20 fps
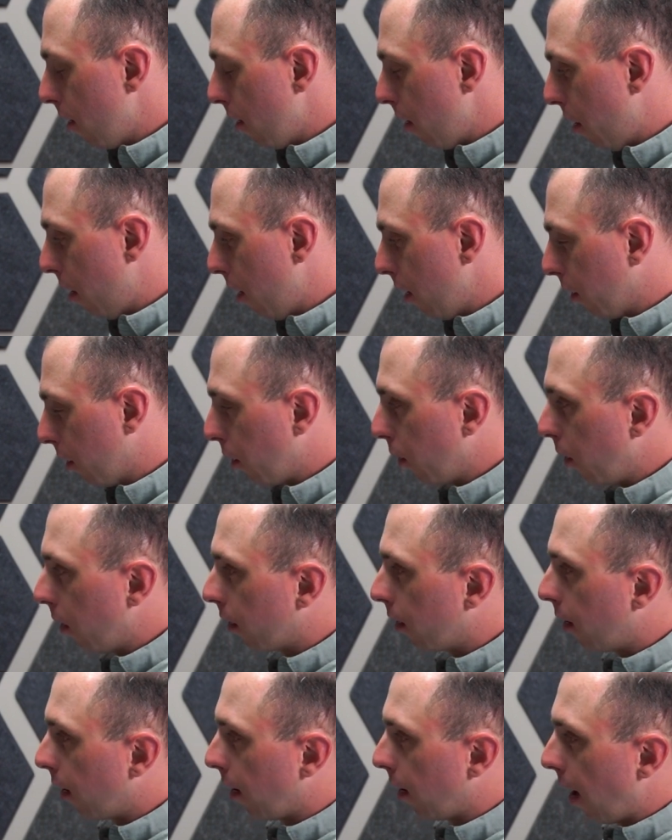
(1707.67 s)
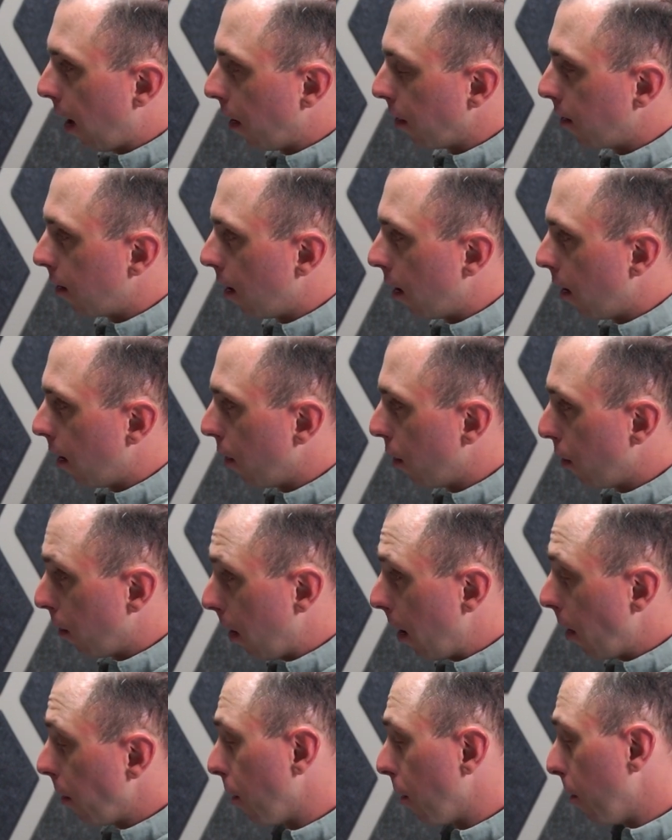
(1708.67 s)
things looked at the outset and
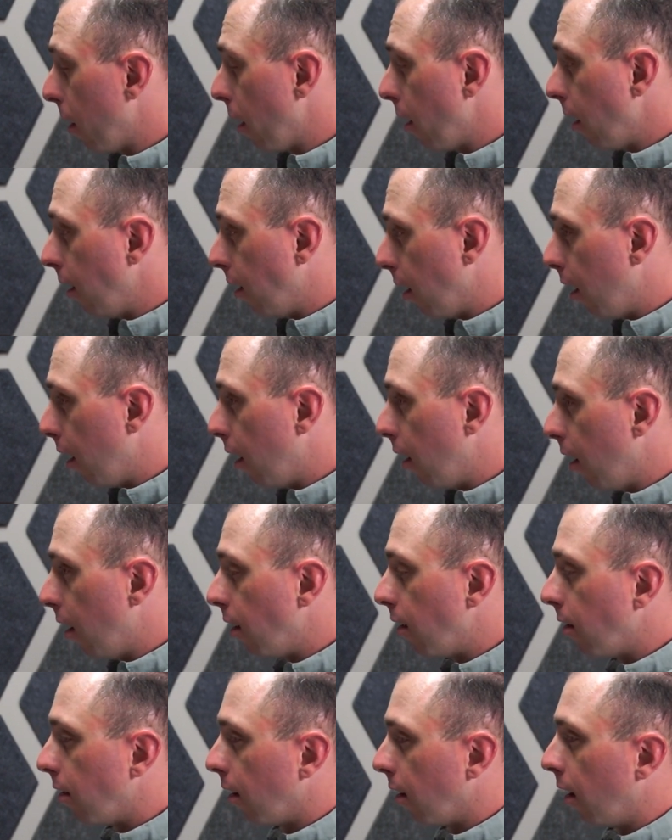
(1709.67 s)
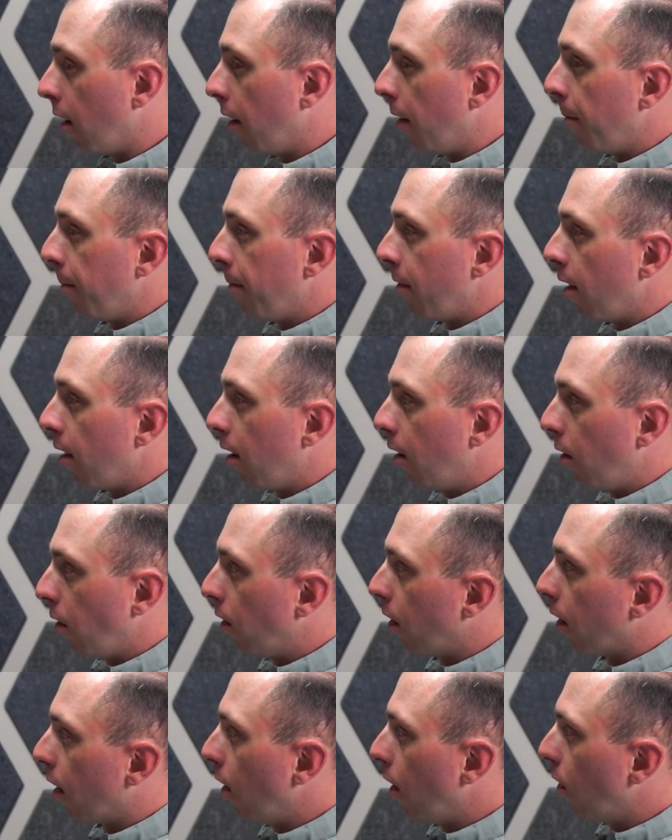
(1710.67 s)
throughout the way they did is, you
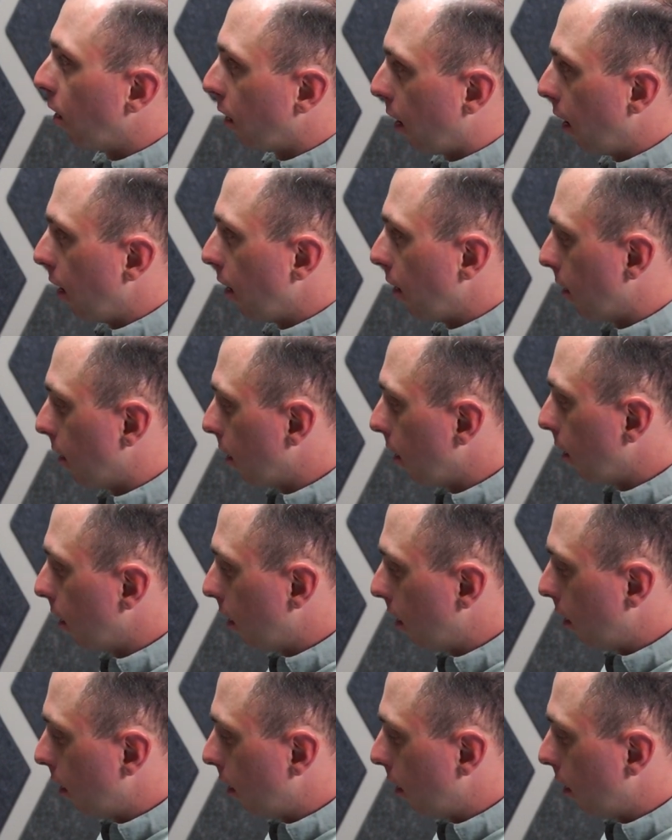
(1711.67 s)
look at his